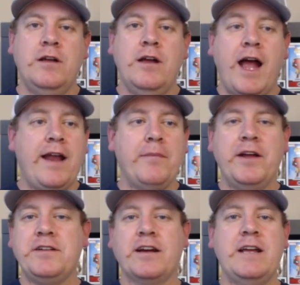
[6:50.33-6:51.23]
And I'm
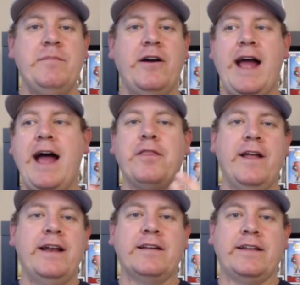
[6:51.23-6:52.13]
not talking about
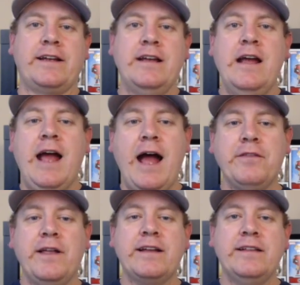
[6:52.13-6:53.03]
athletically.
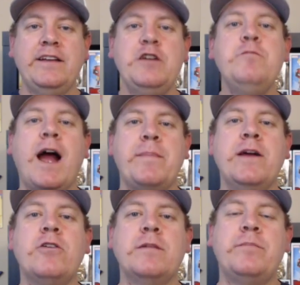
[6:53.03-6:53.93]
Athletically, you might be
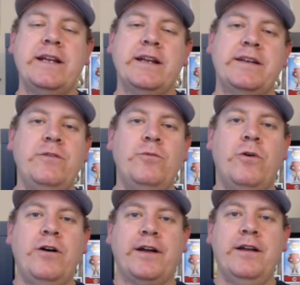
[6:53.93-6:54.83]
able to compete at
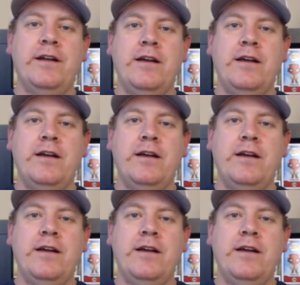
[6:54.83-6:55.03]
D1.